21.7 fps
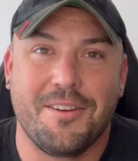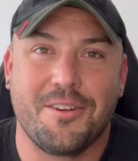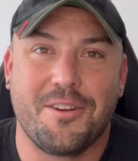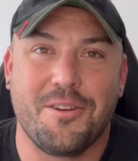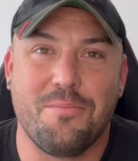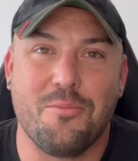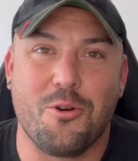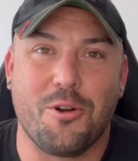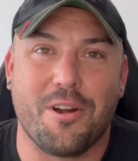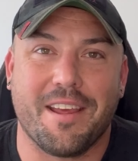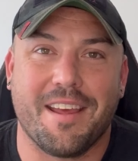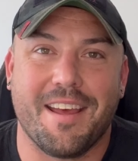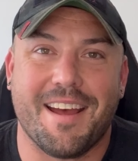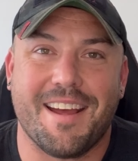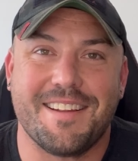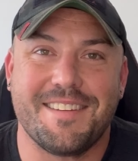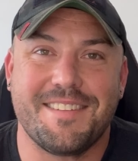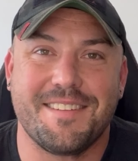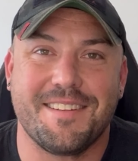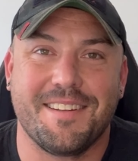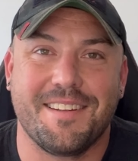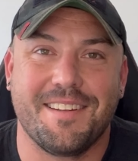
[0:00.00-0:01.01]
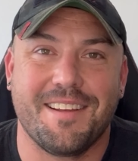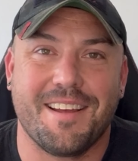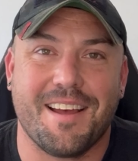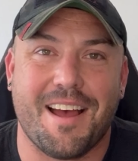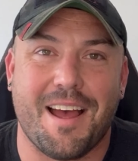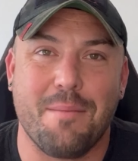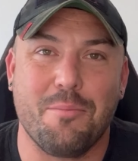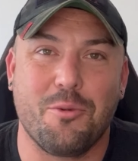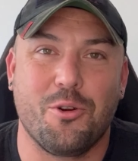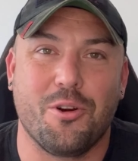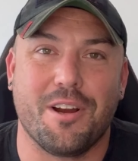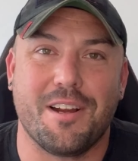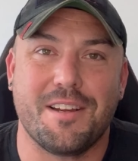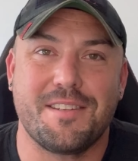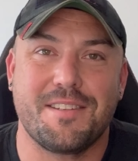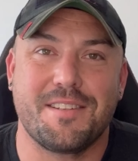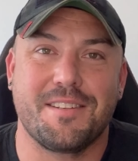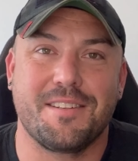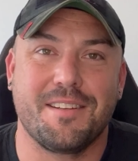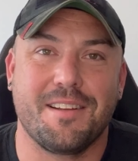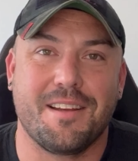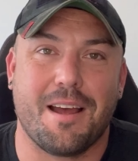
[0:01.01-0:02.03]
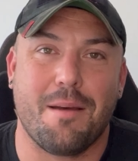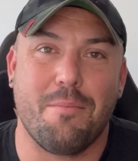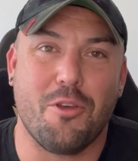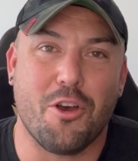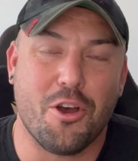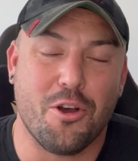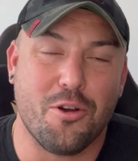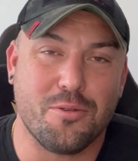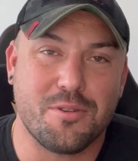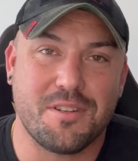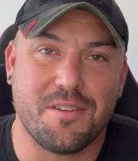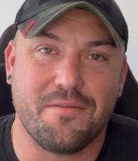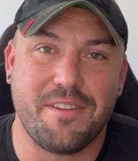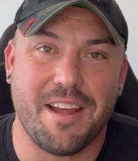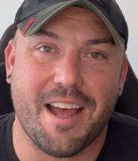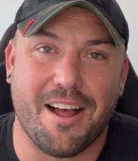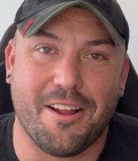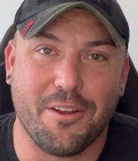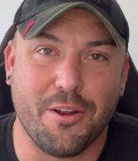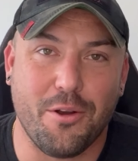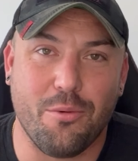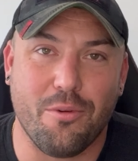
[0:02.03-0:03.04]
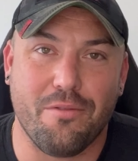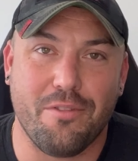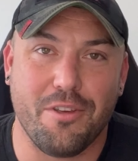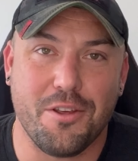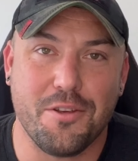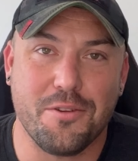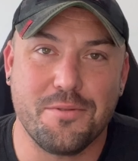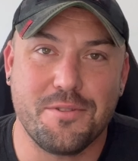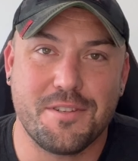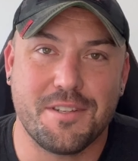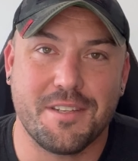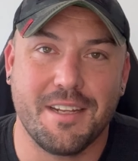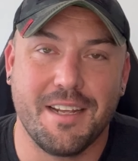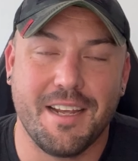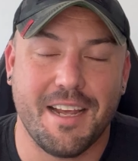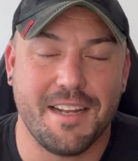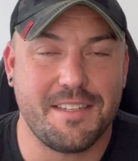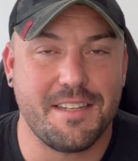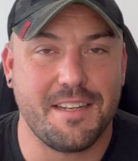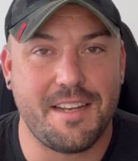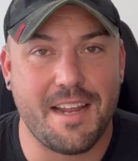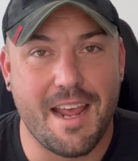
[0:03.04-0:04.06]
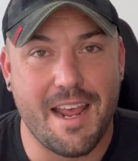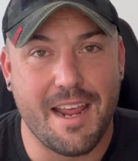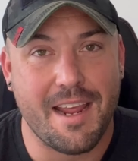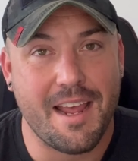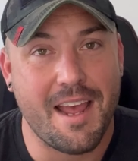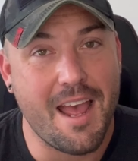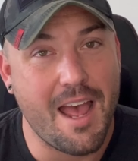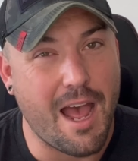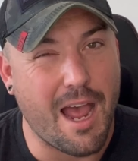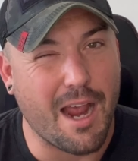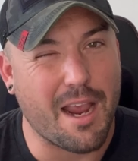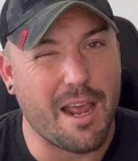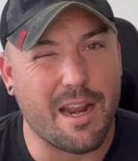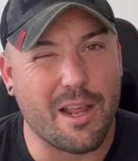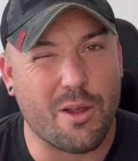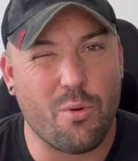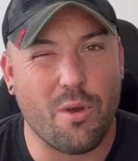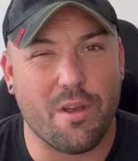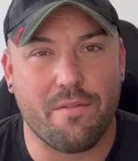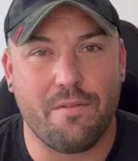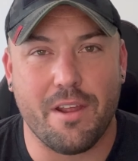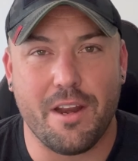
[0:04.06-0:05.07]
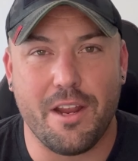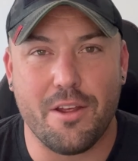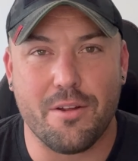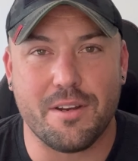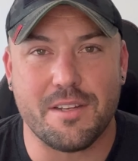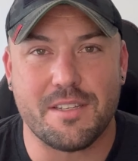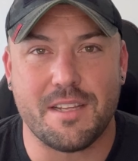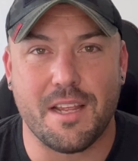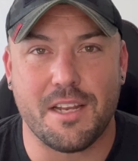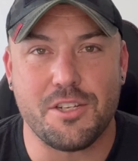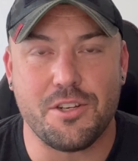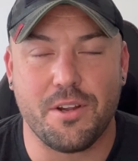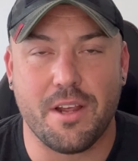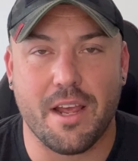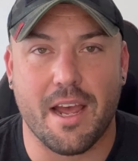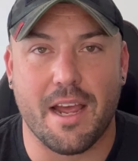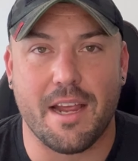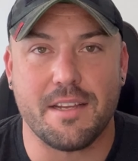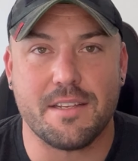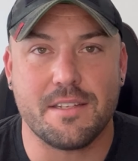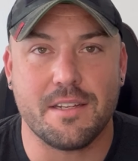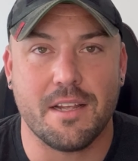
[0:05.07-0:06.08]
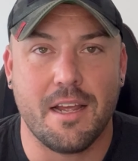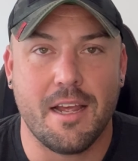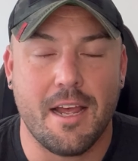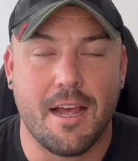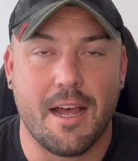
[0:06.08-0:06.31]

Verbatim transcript: Good morning, guys. I'm Chris. I'm the host of Dialed In Reviews, and today I got a quick video to send you guys.